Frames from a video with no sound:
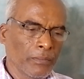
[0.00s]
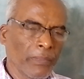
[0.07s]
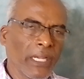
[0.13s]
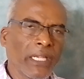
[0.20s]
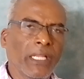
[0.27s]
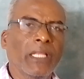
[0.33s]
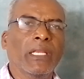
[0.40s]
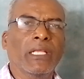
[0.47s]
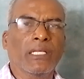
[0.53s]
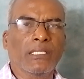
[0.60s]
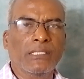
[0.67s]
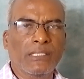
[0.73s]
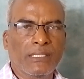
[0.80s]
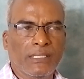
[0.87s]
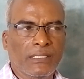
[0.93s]

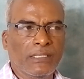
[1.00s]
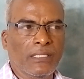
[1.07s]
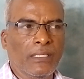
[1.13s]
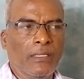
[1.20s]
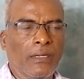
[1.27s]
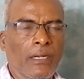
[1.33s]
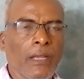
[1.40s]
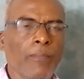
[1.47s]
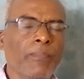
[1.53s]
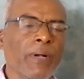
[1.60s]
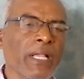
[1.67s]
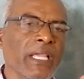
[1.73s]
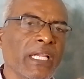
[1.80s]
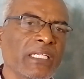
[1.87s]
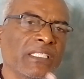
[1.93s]
materials rub
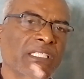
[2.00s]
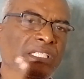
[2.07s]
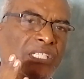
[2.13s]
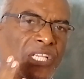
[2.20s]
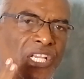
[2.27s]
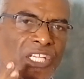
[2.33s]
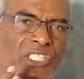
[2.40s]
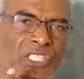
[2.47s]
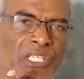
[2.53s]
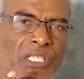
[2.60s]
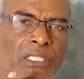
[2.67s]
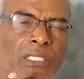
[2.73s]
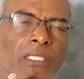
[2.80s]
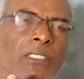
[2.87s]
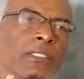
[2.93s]
against each
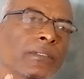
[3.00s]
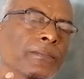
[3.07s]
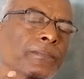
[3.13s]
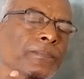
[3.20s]
other,